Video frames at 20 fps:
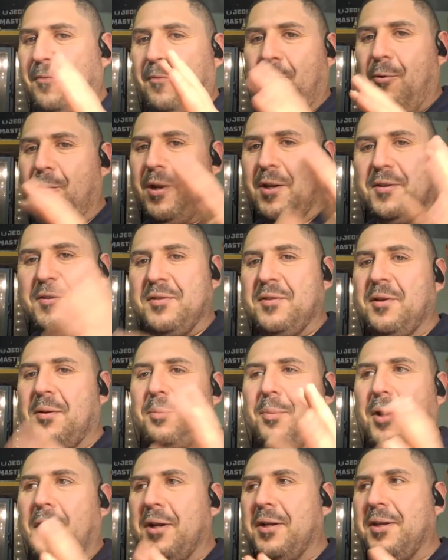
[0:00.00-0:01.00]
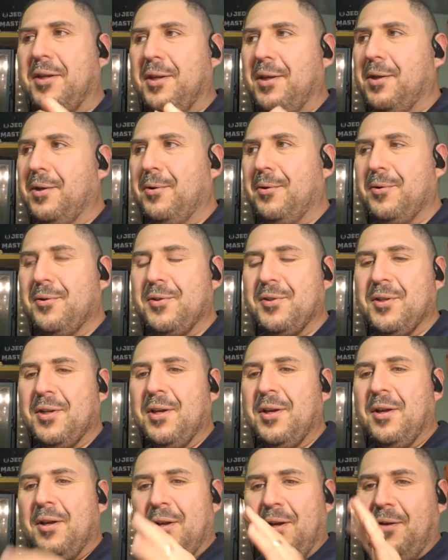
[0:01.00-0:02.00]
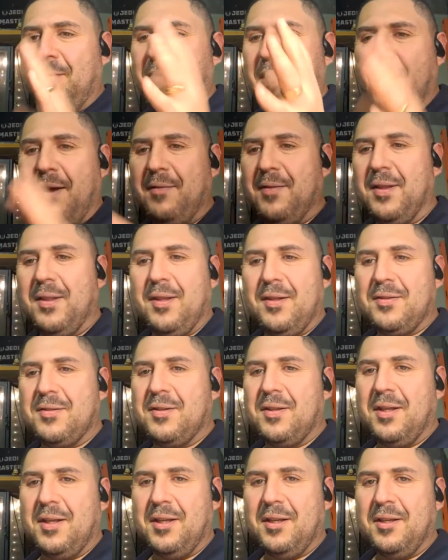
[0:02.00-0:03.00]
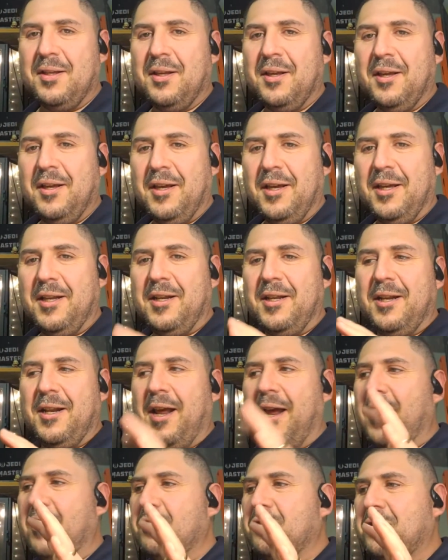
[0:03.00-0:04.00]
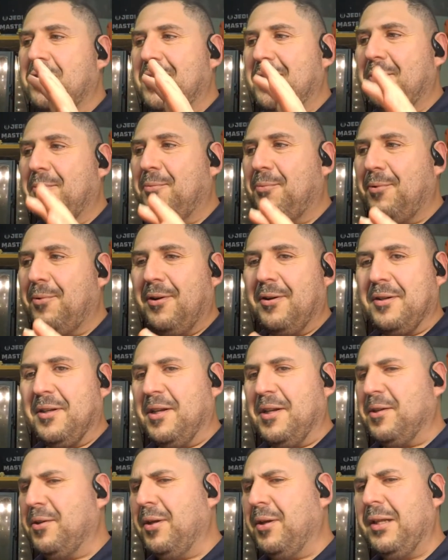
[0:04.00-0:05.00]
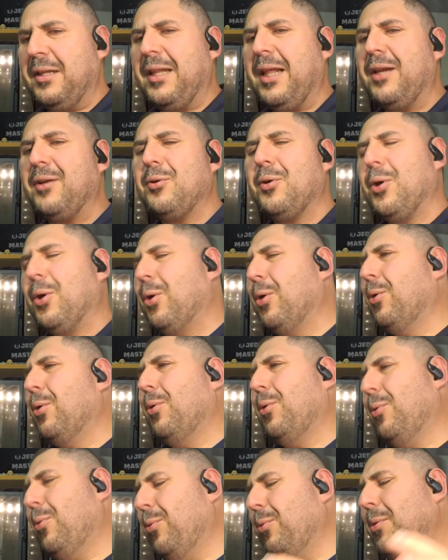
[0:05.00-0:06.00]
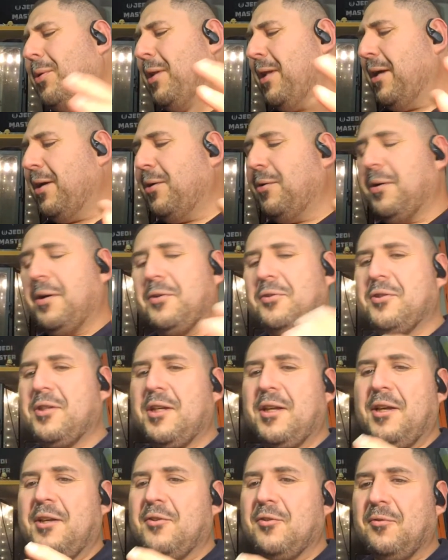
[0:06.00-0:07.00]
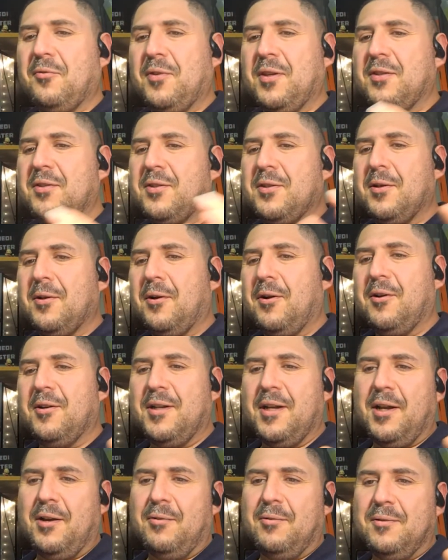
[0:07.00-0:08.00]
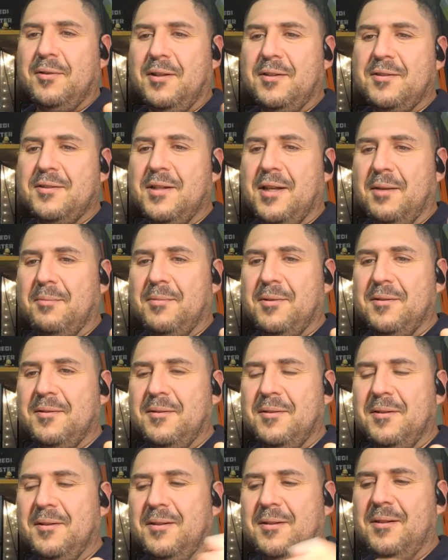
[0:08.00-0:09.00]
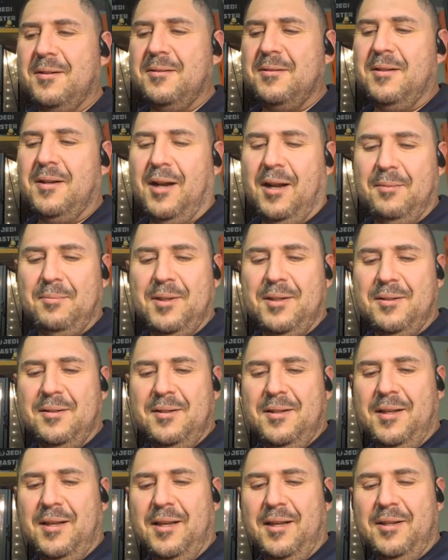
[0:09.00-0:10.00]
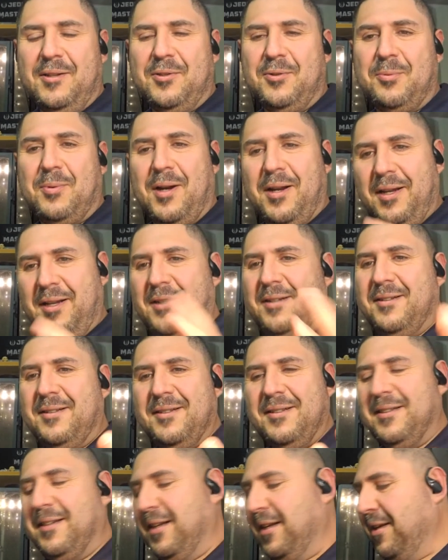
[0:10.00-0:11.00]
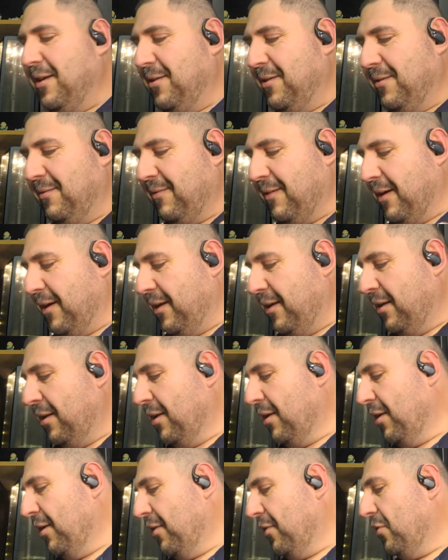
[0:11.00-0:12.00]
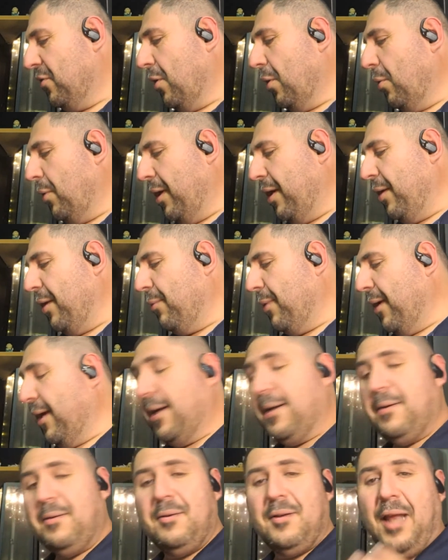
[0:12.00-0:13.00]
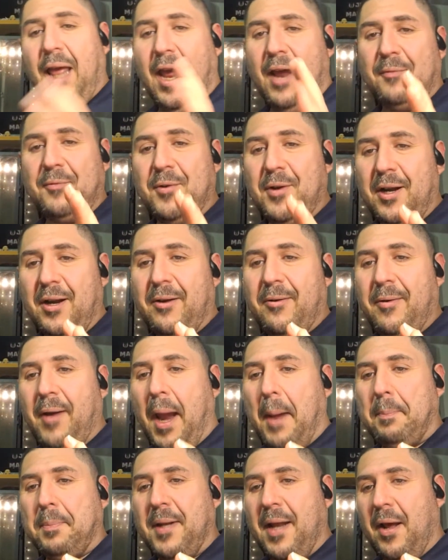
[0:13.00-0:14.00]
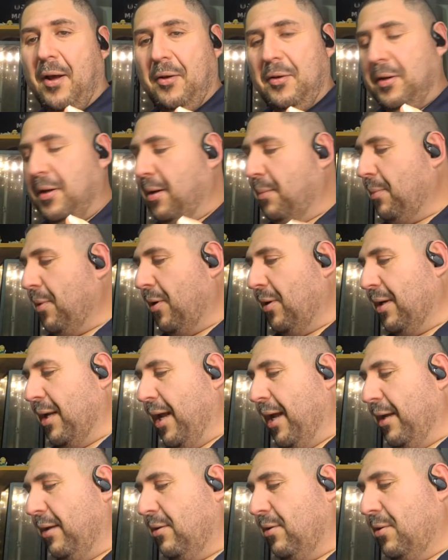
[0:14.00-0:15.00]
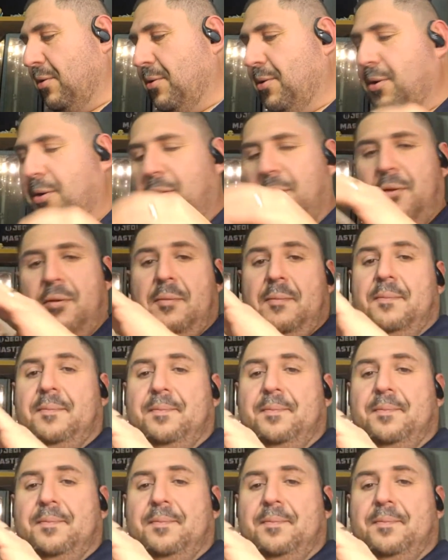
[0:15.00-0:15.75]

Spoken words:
40 some odd years of having this thing, and it actually worked. And who in the hell actually has a VCR now at this day, time and age, right? Right? So anyway, after it crapped out, I'm all like, dude,